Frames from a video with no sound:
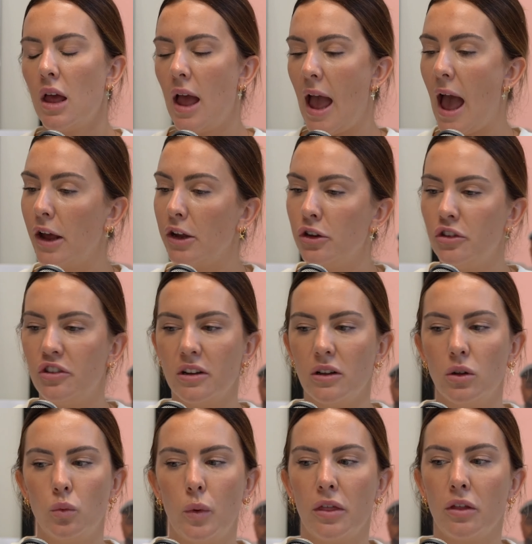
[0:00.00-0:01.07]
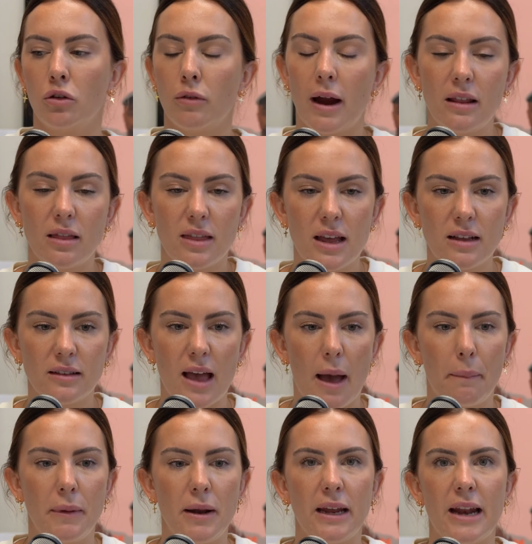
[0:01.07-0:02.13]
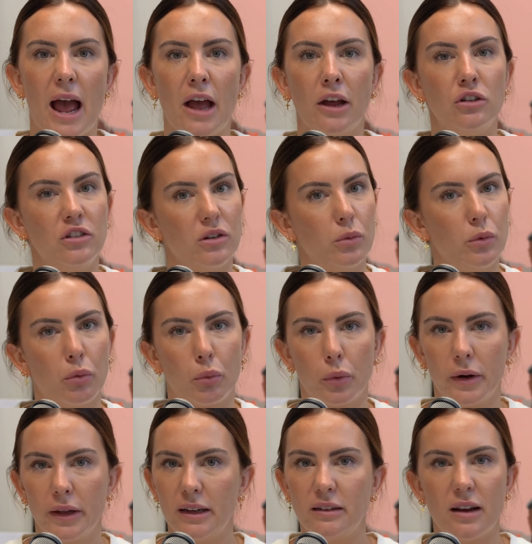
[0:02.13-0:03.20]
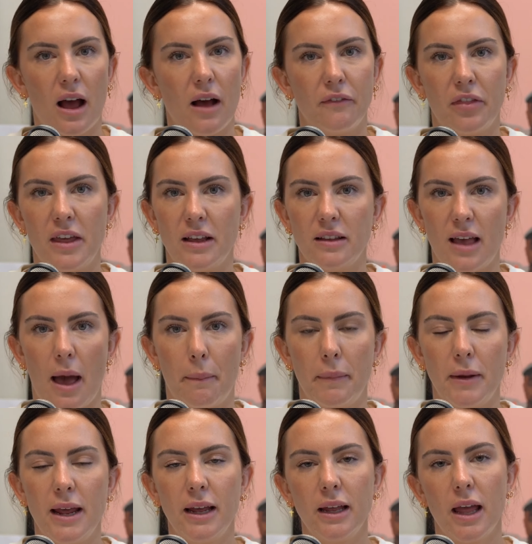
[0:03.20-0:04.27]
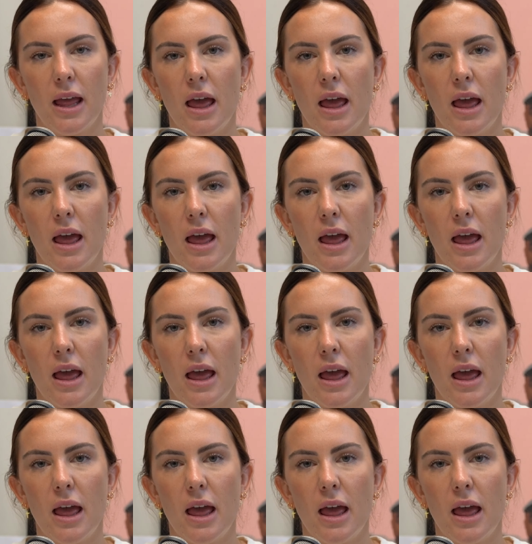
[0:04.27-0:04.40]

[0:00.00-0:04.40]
how you deal with great things happening and how you deal with really tough things happening